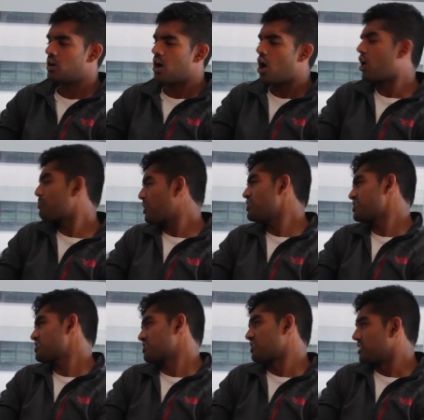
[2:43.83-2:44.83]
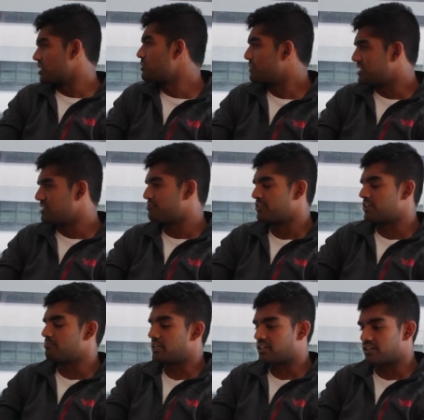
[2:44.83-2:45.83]
Our project is a little bit
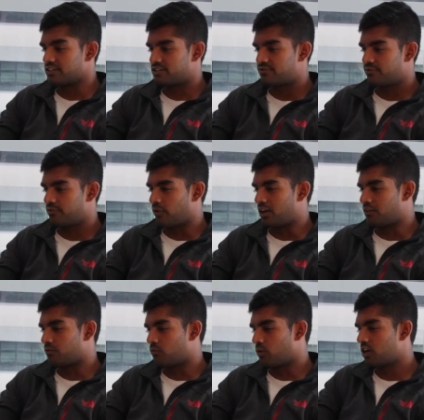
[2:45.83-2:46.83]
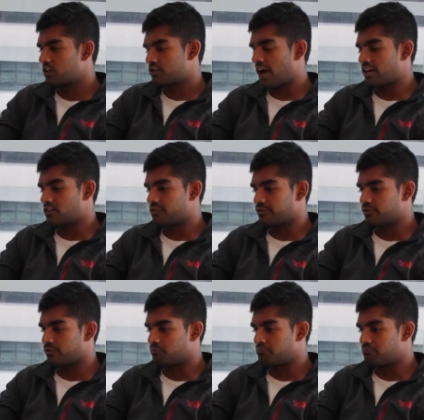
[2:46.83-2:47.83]
different because when we're trying
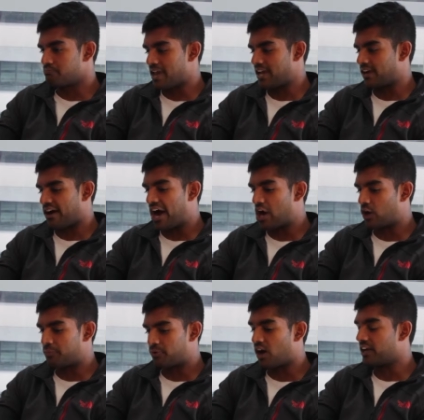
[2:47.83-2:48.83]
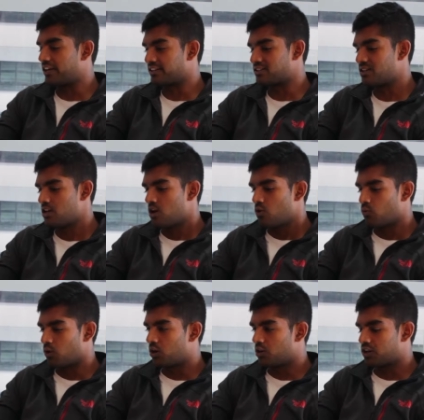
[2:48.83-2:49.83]
to make our products,
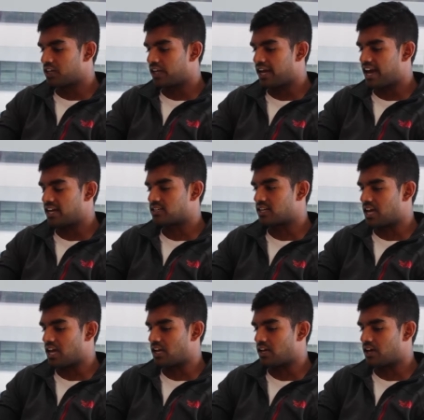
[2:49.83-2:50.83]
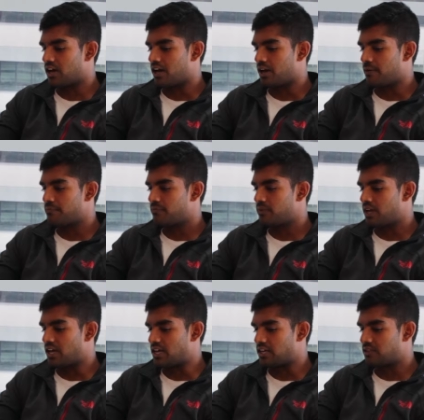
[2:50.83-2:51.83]
we're looking at a
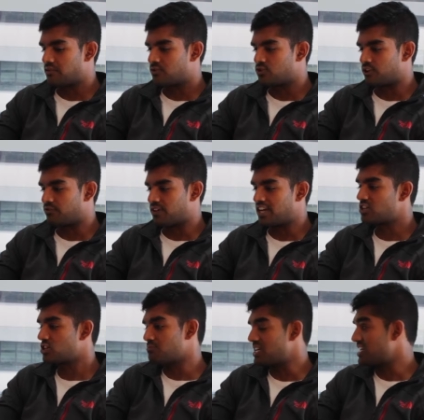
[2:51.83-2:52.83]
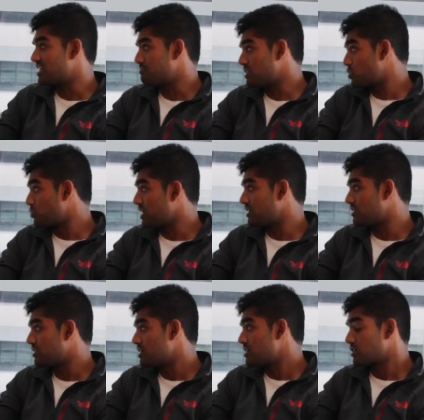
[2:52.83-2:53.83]
sort of intermediate
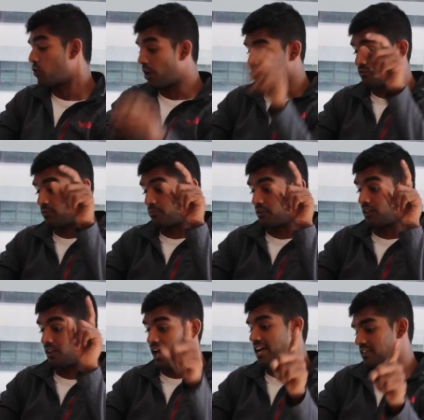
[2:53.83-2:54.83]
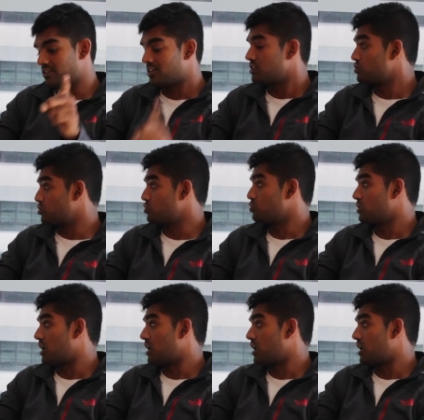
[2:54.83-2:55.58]
between going from light to